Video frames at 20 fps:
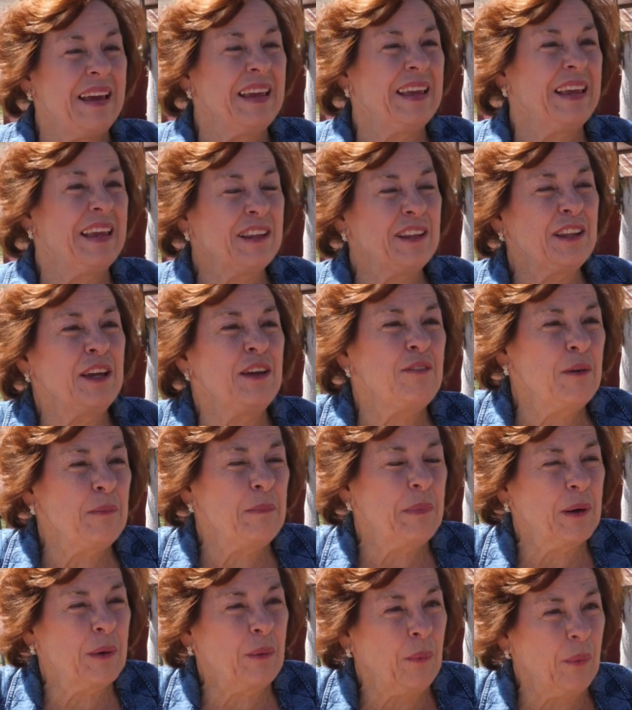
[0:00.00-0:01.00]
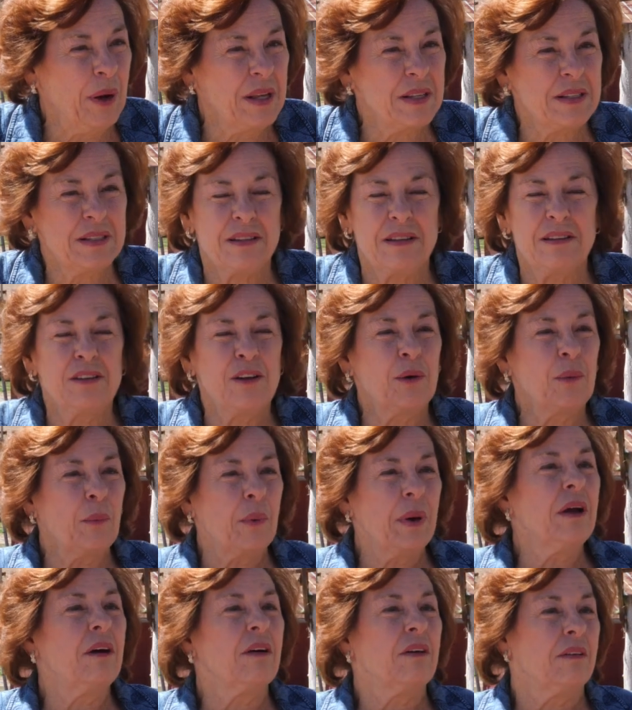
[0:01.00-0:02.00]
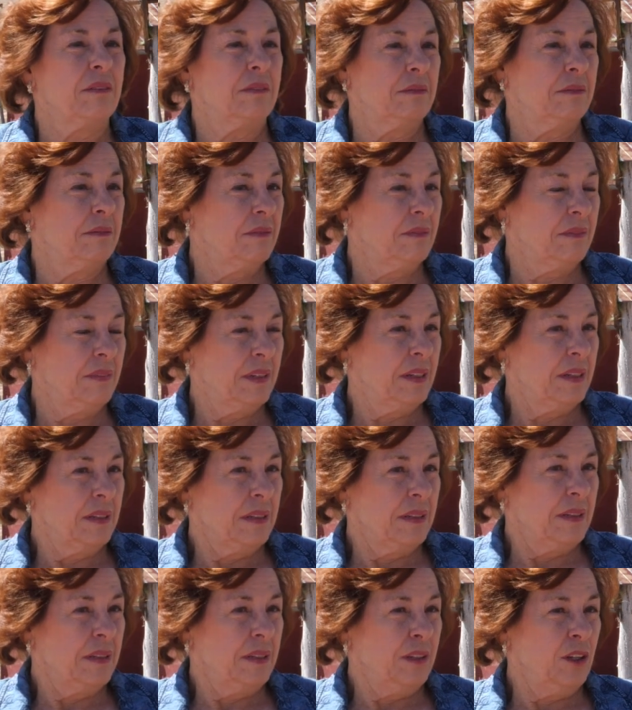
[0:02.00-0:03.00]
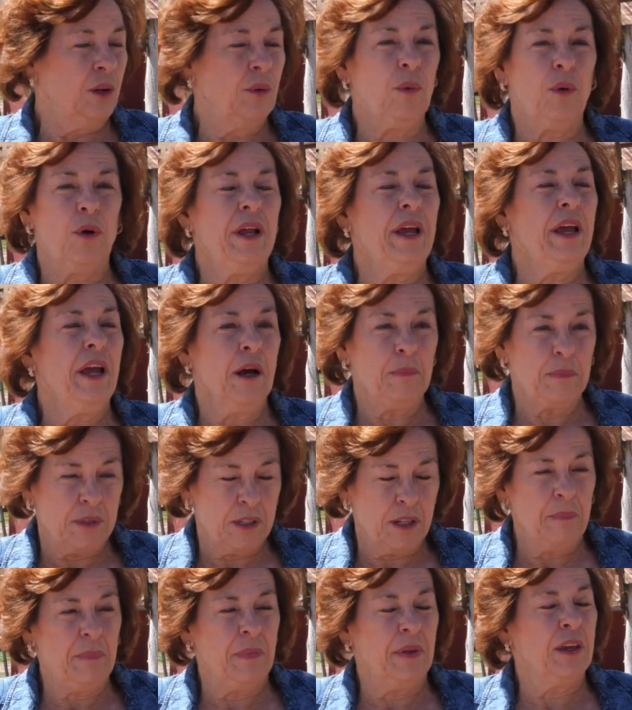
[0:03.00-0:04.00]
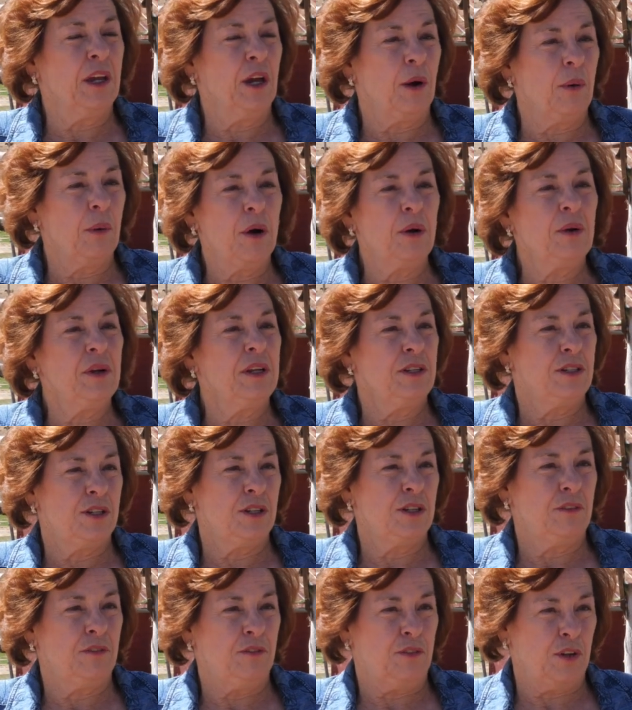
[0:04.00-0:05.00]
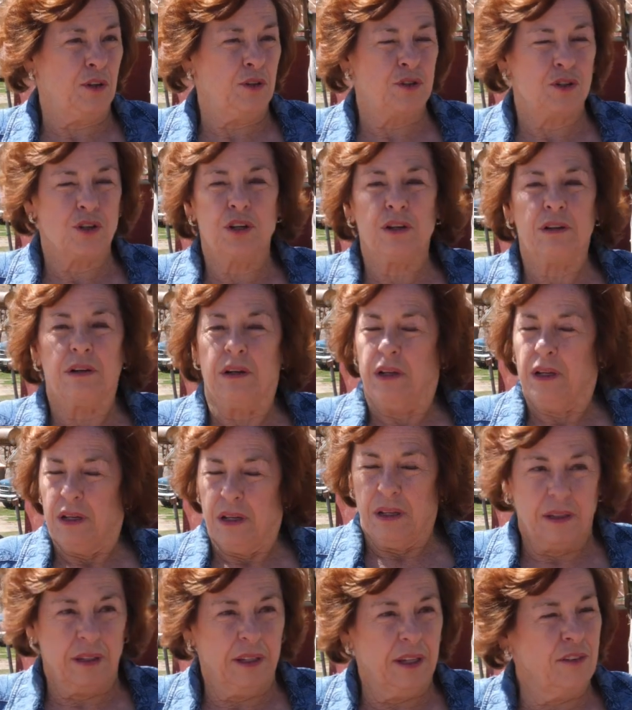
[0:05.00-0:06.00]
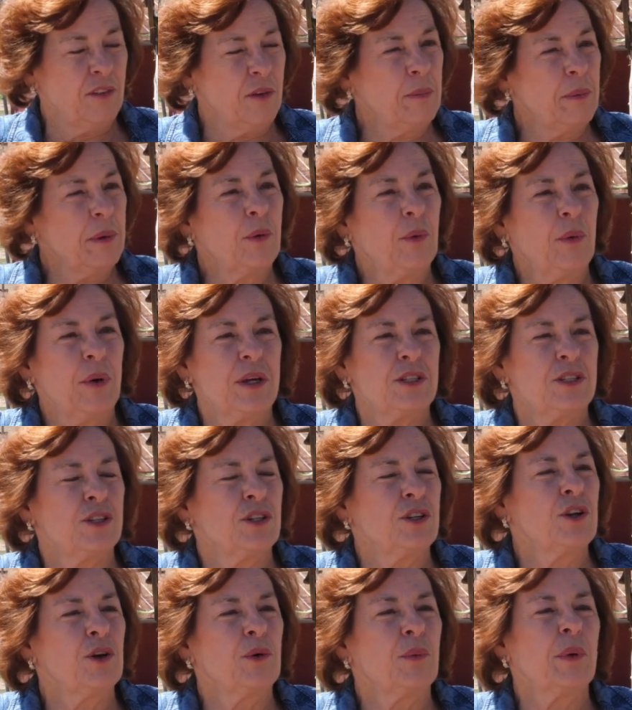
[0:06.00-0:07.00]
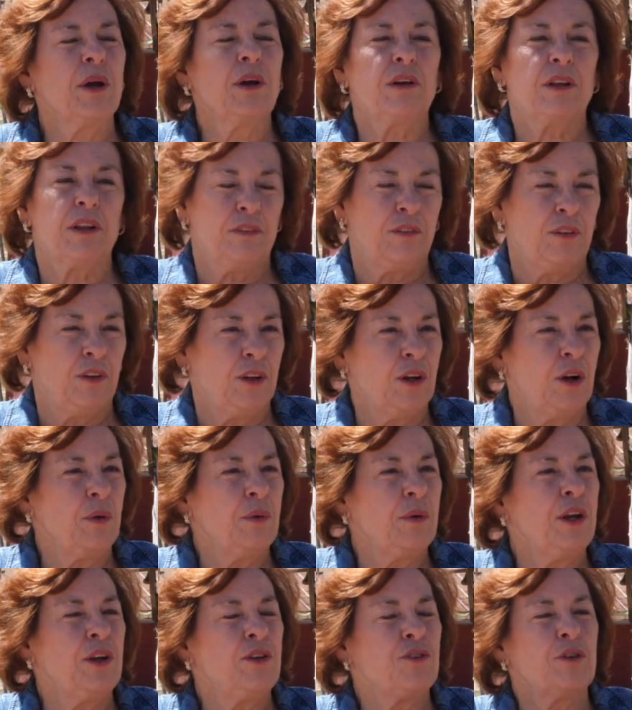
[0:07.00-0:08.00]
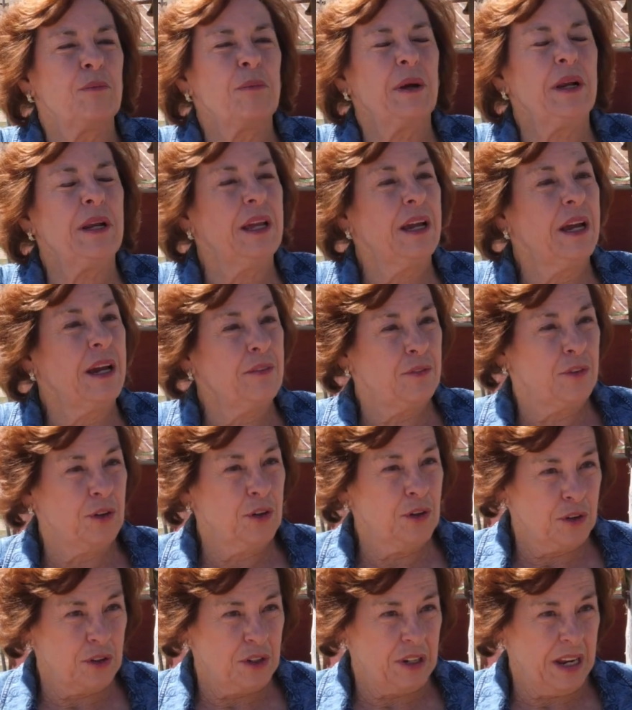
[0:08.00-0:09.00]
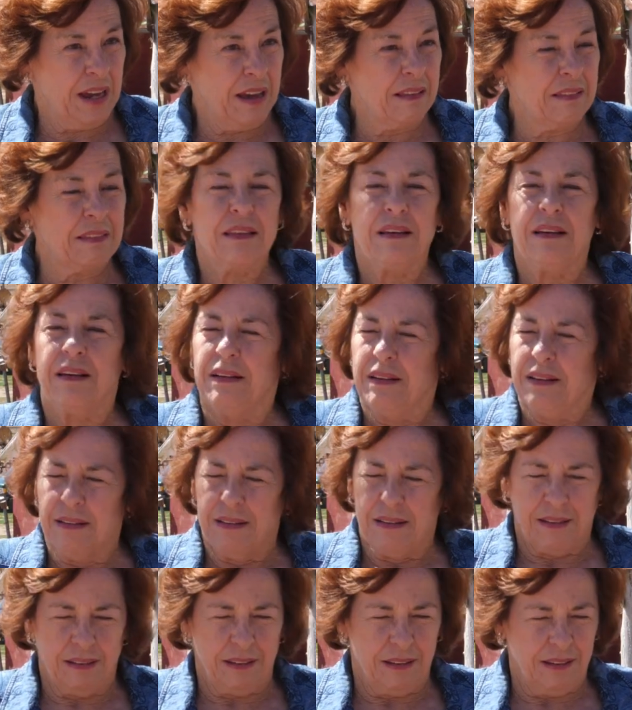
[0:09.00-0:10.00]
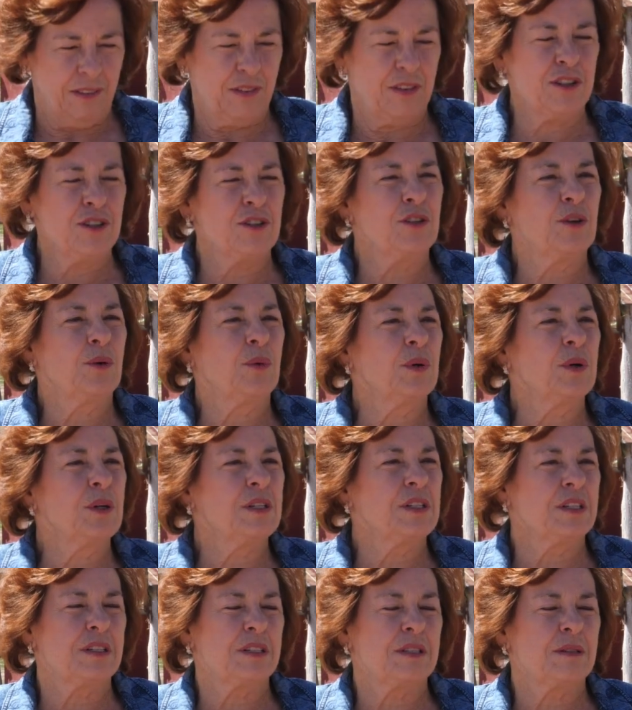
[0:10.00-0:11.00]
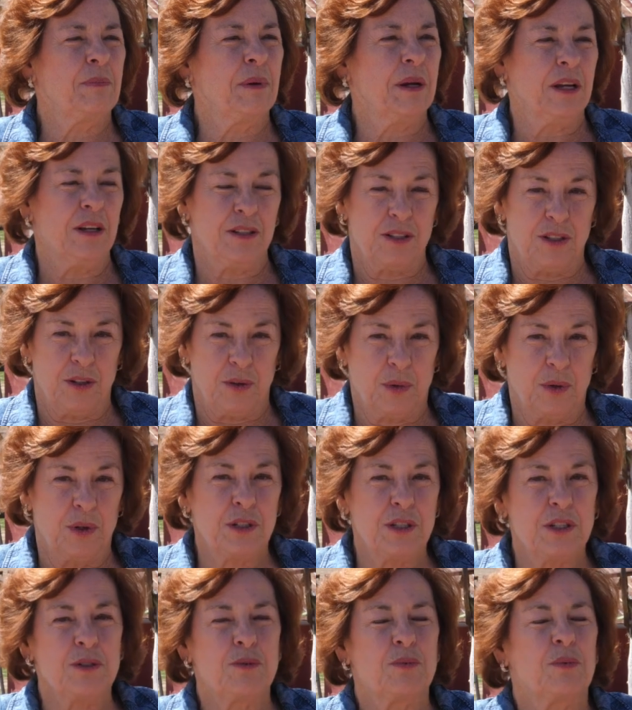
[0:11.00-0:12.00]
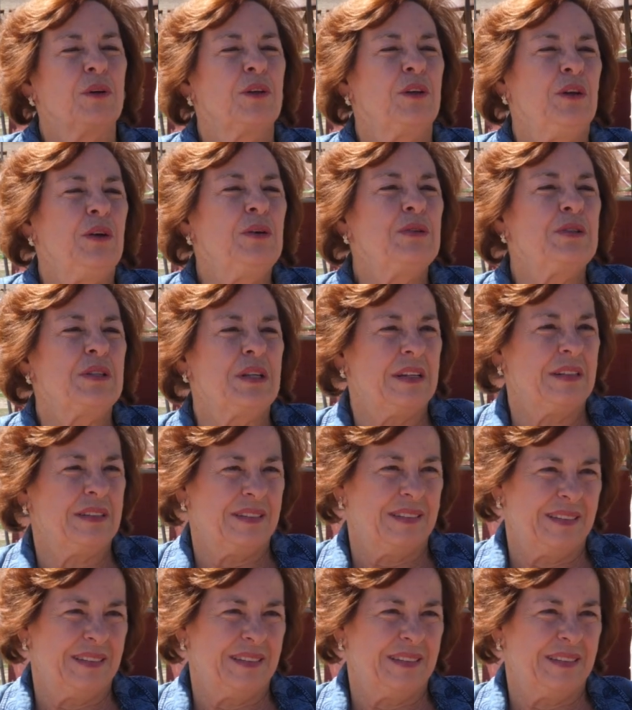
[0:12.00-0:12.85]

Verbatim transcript: they can leave a bequest in their will. You want to help something go on into the future? Leave a bequest in your will. If you don't need your money after your death, leave it to the horses because the horses will use it.